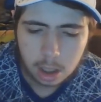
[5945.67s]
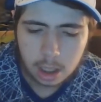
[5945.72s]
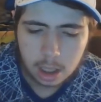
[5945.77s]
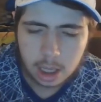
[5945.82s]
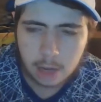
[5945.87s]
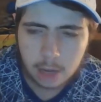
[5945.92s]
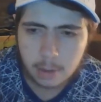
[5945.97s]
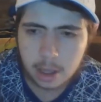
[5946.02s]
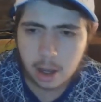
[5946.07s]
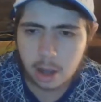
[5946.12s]

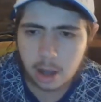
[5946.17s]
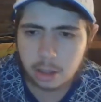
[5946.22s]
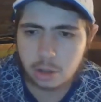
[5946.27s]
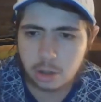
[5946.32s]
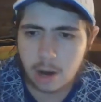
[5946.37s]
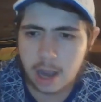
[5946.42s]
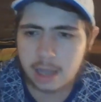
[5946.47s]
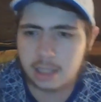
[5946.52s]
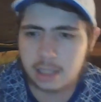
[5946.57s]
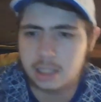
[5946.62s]
Here we go.
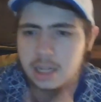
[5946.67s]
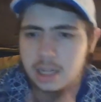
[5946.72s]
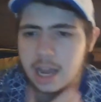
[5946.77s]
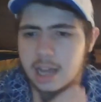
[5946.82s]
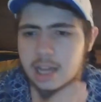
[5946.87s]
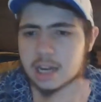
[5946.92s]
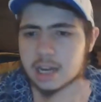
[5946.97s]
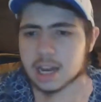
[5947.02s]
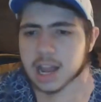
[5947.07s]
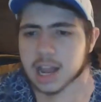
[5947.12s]
Dragons
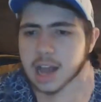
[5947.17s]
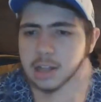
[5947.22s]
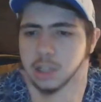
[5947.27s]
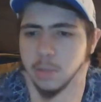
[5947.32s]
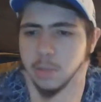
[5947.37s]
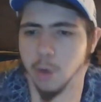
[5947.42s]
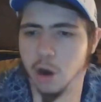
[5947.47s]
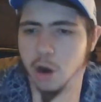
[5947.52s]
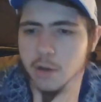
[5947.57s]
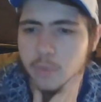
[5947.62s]
taken down.
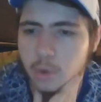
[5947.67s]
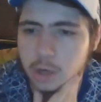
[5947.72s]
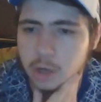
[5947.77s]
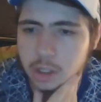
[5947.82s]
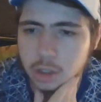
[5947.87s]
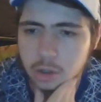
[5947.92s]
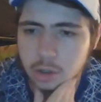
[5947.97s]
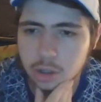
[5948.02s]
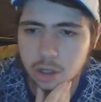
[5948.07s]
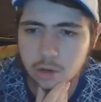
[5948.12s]
Tomorrow,
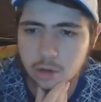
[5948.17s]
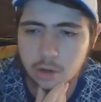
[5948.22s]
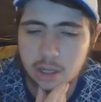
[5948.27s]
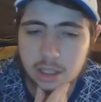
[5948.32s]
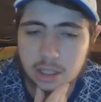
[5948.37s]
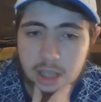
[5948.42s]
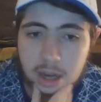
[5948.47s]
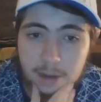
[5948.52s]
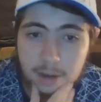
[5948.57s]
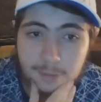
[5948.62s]
42
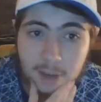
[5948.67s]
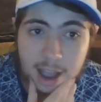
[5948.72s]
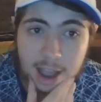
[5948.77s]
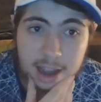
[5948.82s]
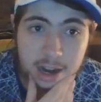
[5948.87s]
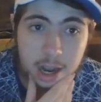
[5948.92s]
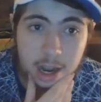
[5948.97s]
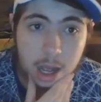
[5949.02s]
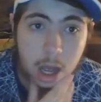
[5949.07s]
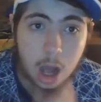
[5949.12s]
degrees. Going to
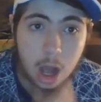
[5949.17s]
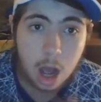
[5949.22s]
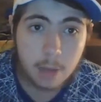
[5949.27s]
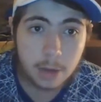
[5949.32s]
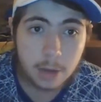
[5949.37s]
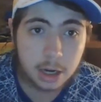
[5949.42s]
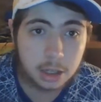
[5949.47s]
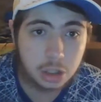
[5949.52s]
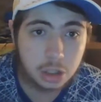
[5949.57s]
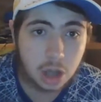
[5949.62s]
faint. I'm
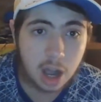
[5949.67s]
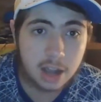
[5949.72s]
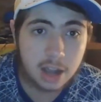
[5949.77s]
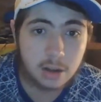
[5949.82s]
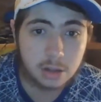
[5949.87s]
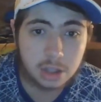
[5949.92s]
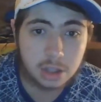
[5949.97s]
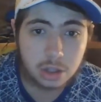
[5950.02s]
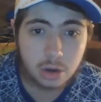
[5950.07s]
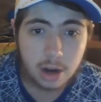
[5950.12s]
going to die
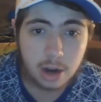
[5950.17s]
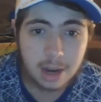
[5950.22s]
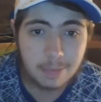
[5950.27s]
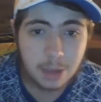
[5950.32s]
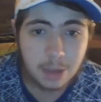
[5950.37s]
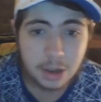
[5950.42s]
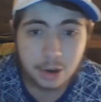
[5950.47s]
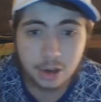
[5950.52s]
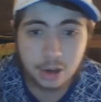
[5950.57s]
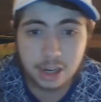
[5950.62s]
on stream,
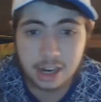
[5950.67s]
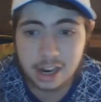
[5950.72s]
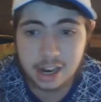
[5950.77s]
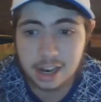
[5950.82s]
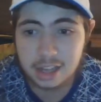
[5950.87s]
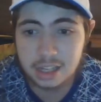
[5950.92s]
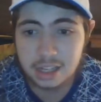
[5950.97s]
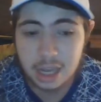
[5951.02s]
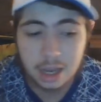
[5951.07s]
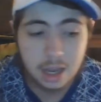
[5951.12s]
but who
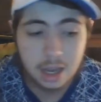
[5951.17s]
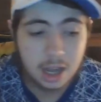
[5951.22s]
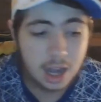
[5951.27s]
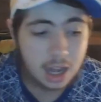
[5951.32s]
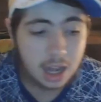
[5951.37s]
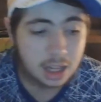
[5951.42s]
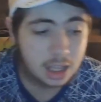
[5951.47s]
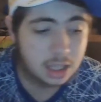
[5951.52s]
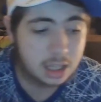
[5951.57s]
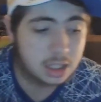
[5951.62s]
cares?
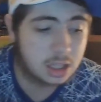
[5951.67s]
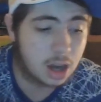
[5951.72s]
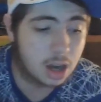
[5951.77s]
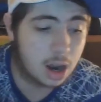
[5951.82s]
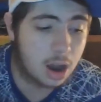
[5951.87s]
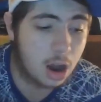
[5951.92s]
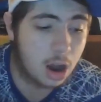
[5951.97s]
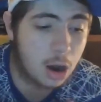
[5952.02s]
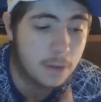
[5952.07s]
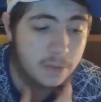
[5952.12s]
At least,
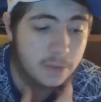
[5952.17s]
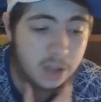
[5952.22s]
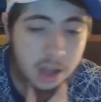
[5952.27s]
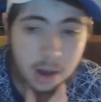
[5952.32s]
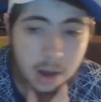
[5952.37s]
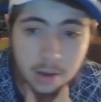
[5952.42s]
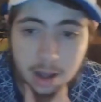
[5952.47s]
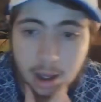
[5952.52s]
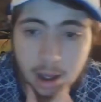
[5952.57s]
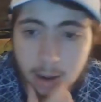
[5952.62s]
hopefully,
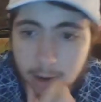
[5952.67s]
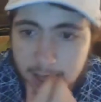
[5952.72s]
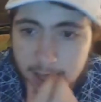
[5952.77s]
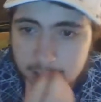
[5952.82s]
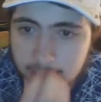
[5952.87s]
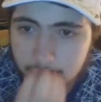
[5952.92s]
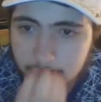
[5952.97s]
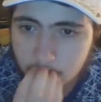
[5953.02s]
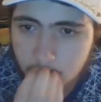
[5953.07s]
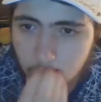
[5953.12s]
I'll
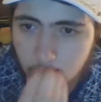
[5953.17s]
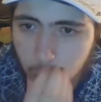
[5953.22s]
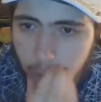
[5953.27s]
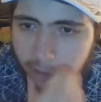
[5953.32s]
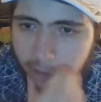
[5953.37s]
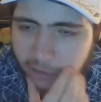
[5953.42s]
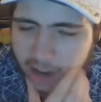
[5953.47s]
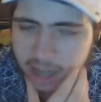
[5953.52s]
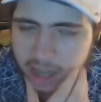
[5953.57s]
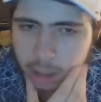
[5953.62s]
get some cool
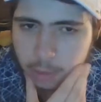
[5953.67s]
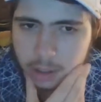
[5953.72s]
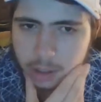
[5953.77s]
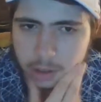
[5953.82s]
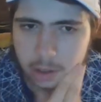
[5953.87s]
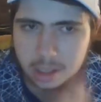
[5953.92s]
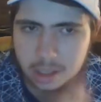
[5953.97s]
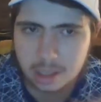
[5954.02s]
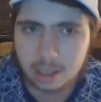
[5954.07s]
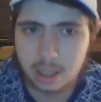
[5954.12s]

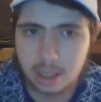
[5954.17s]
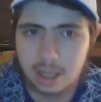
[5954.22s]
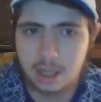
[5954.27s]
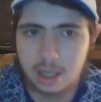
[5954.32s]
refreshments.